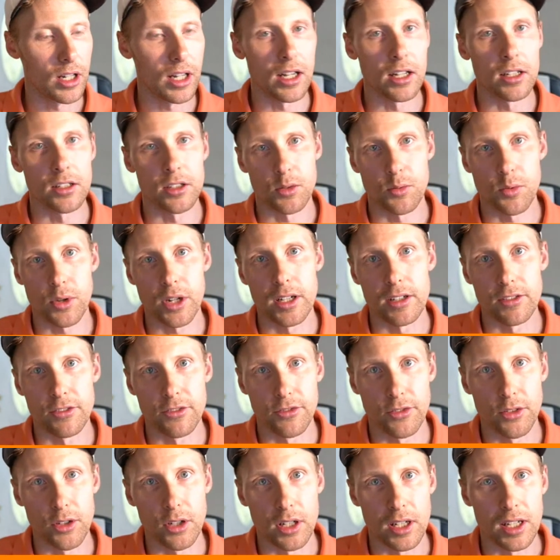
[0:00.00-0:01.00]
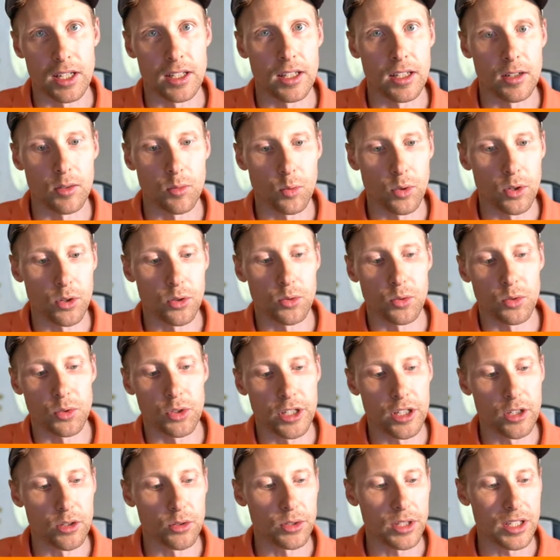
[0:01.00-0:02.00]
on the right foot, and that will
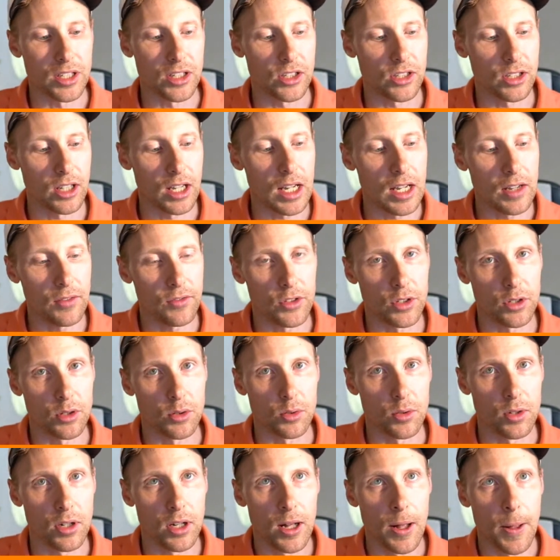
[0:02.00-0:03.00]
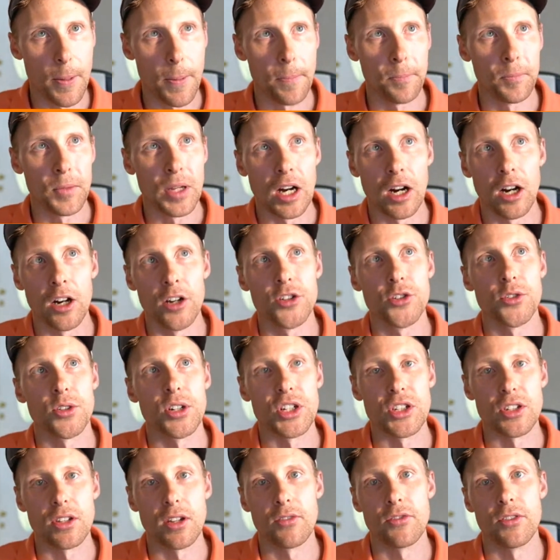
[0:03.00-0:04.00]
literally save you
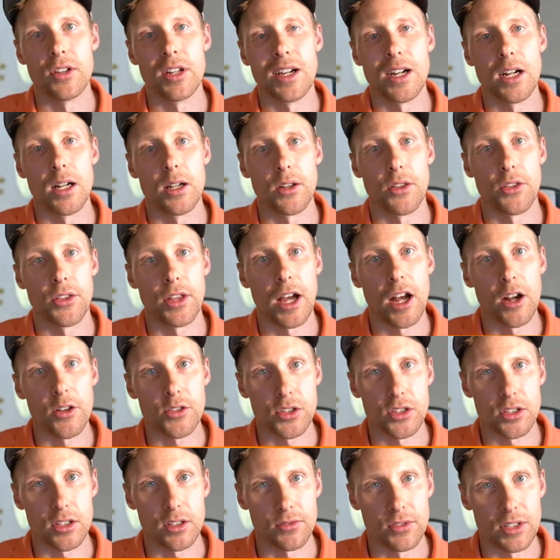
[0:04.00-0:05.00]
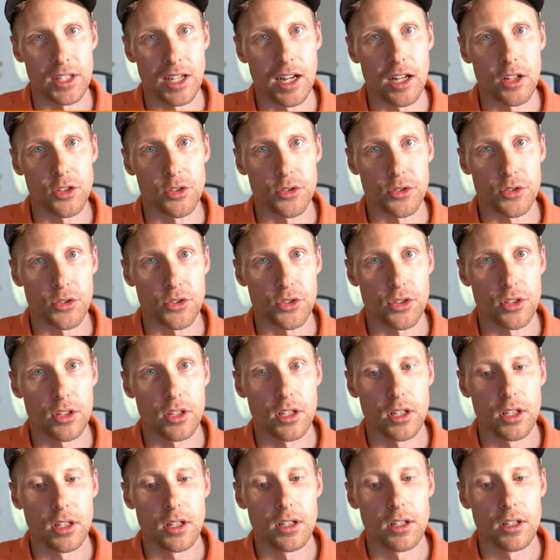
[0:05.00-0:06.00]
hundreds, if not thousands of dollars